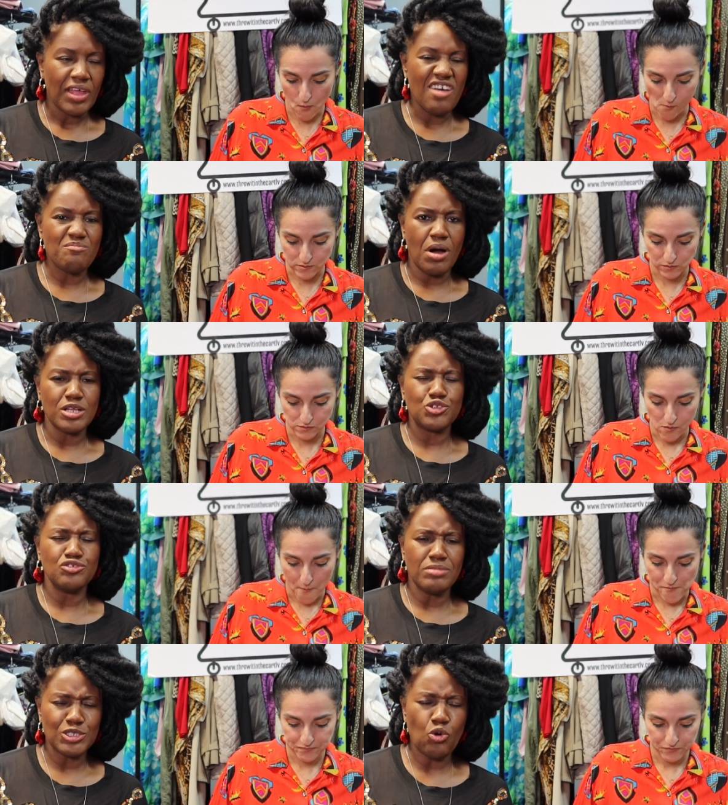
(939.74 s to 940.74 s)
Speaker 1: I've bought
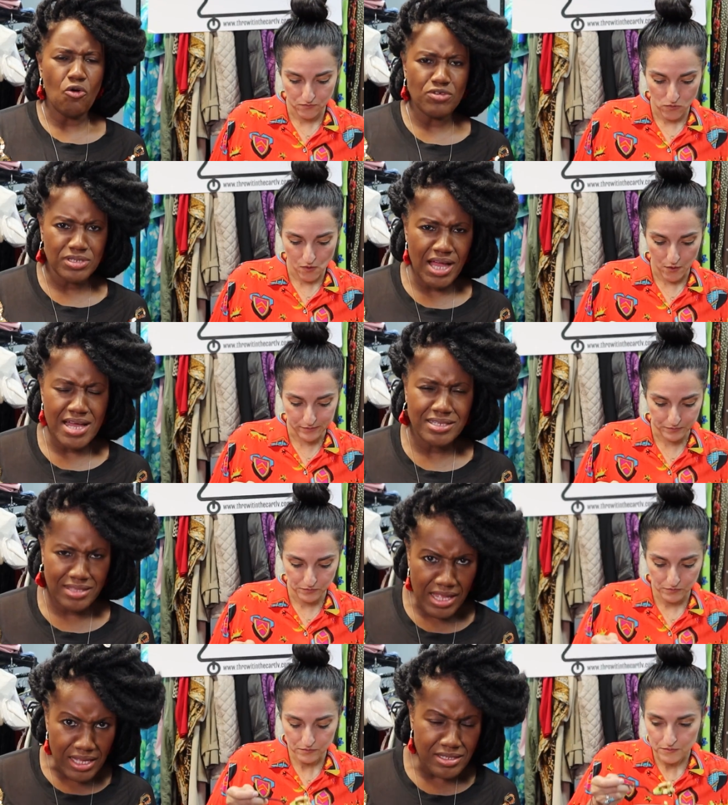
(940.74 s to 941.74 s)
too much
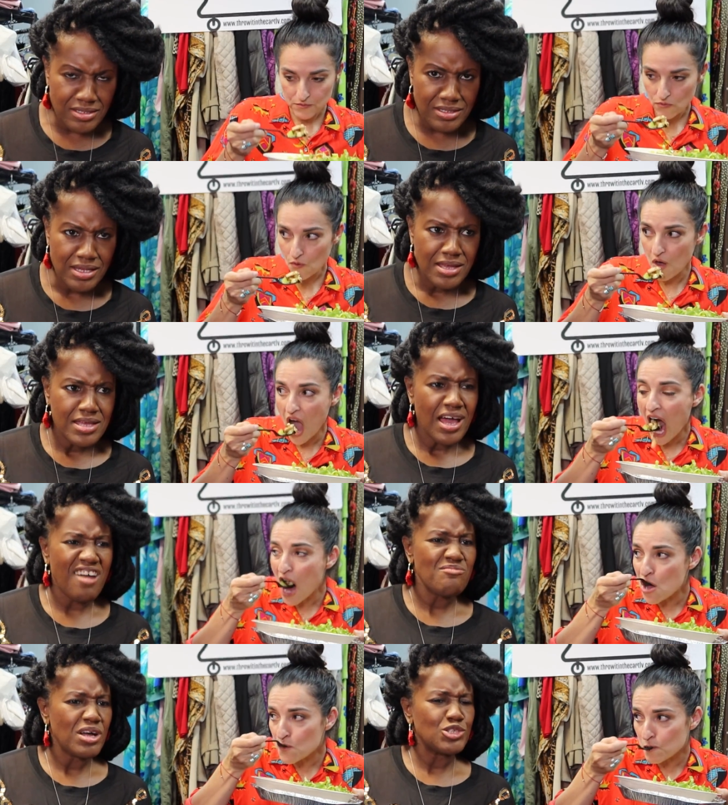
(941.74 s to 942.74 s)
oversized things.
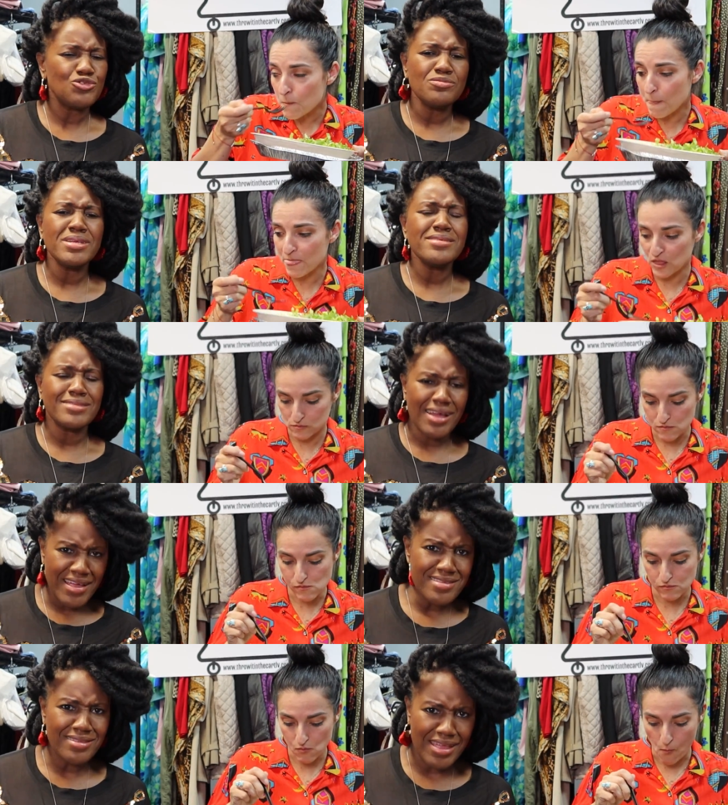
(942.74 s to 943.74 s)
I've bought too many
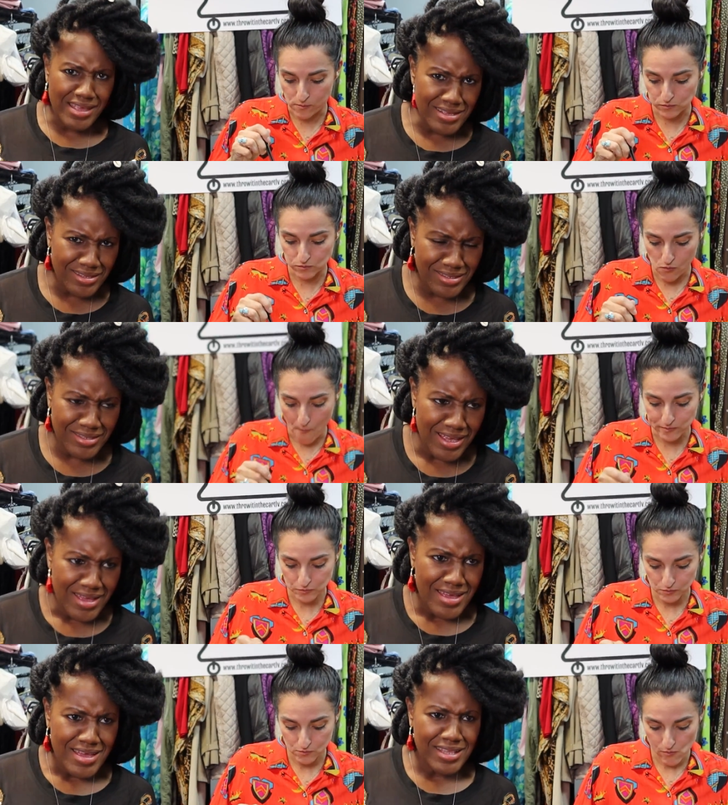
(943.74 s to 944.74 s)
tight things.
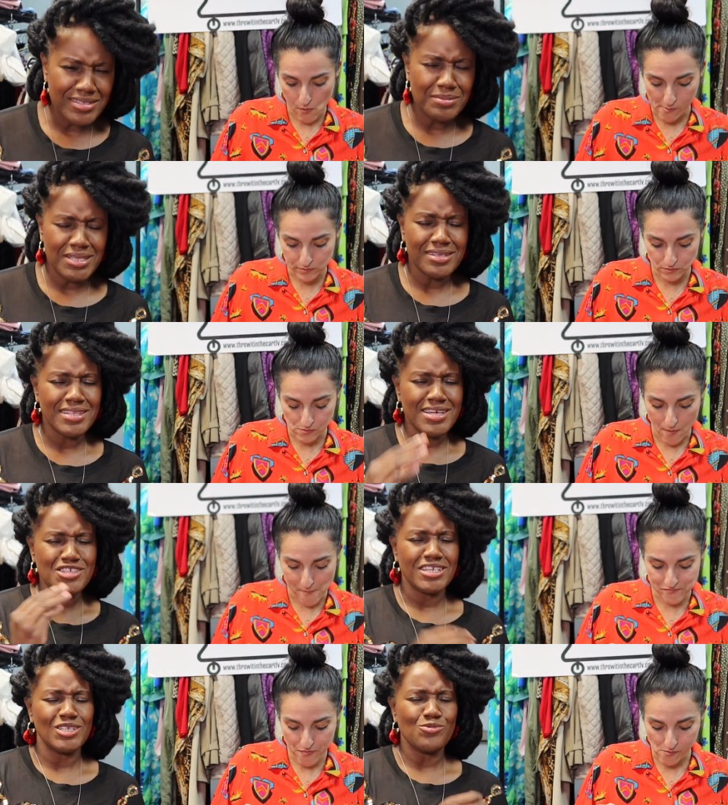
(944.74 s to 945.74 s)
And sometimes I need
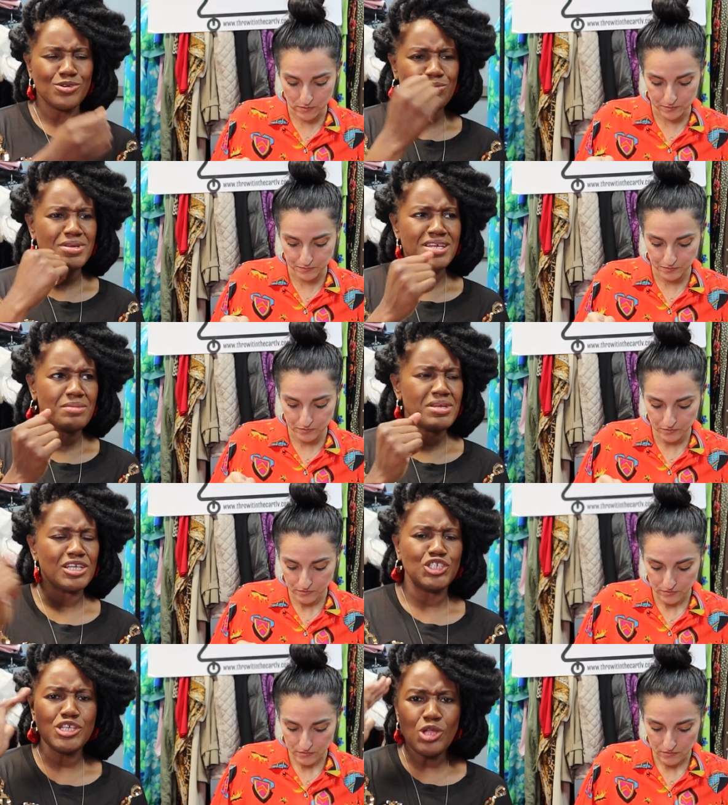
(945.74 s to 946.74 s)
Shayna to reel me in
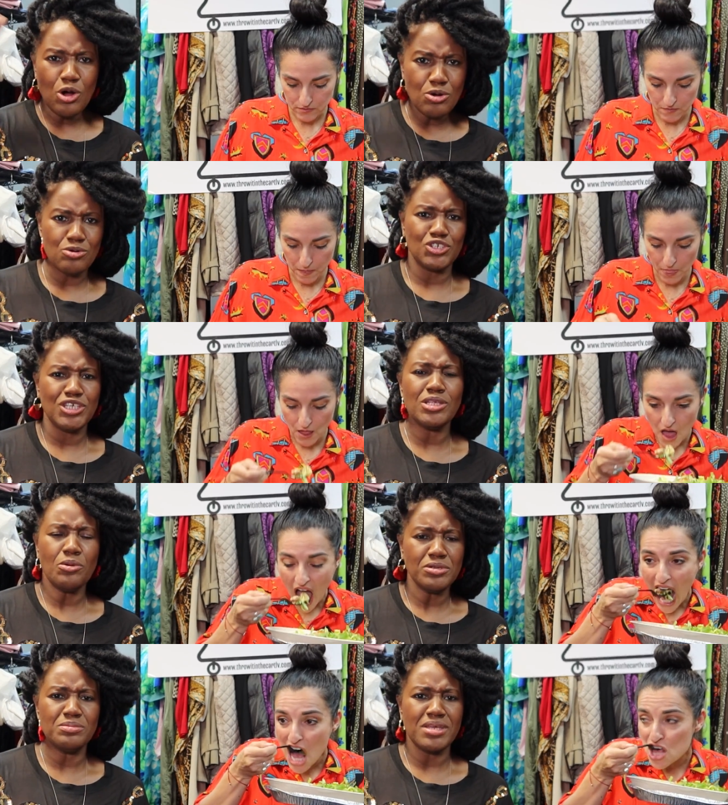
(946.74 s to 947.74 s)
because she knows. She
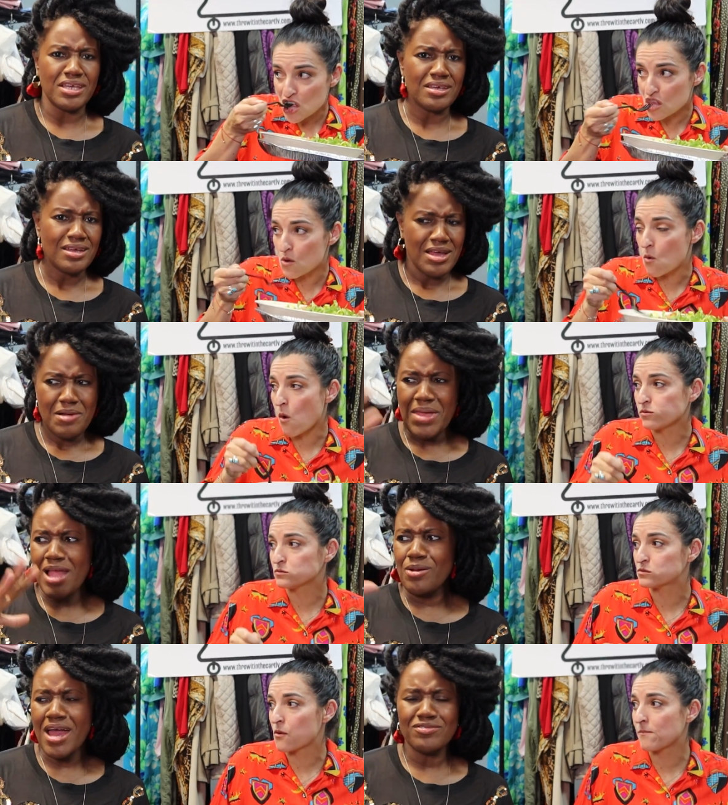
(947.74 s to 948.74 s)
knows me.
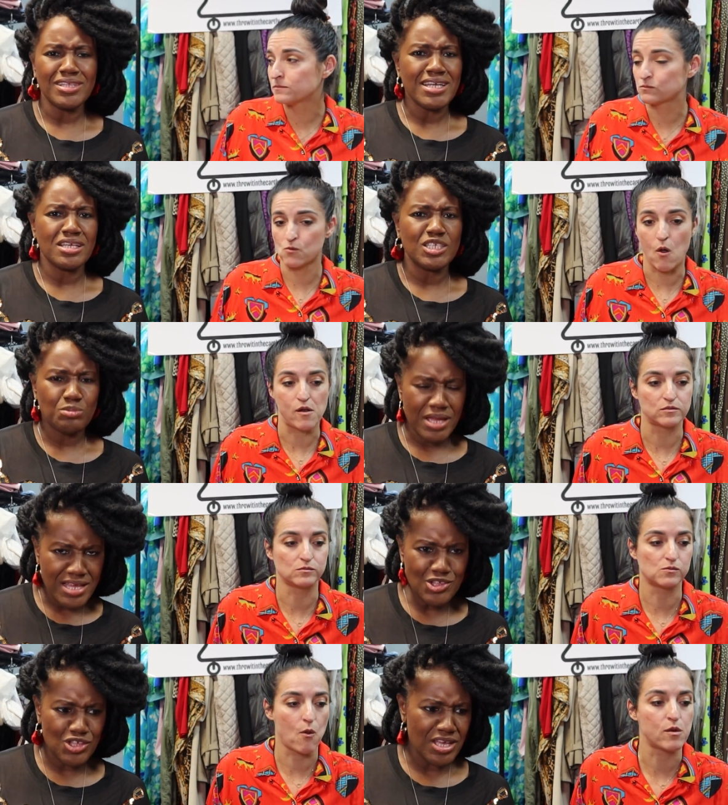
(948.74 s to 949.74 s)
I don't have to like
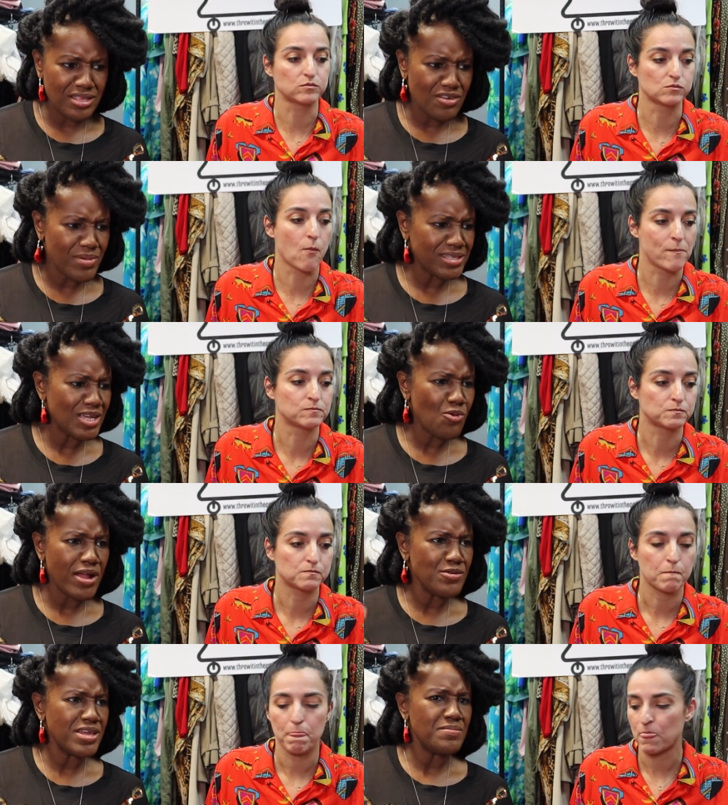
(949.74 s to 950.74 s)
explain shit. And everybody's like,
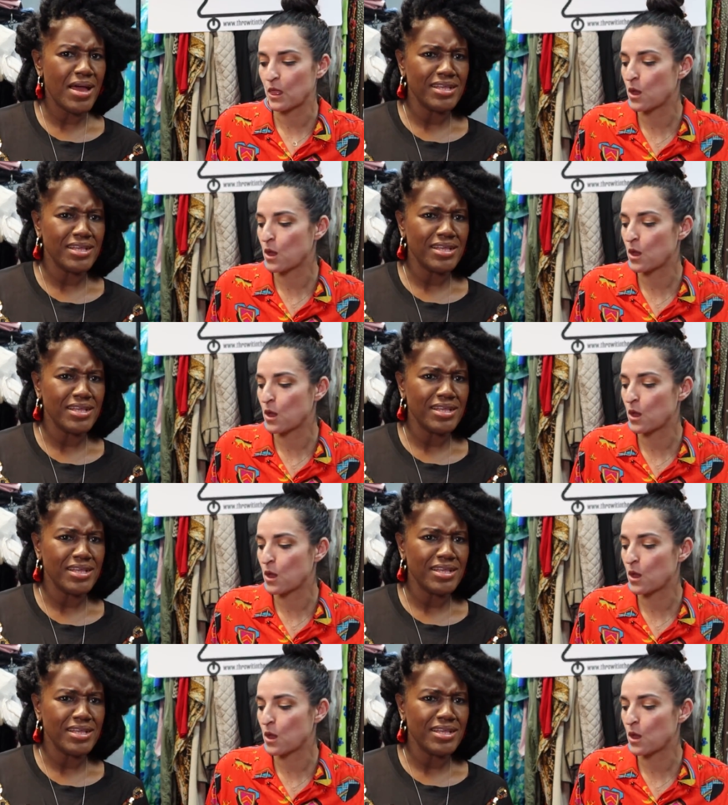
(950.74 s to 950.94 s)
why do you keep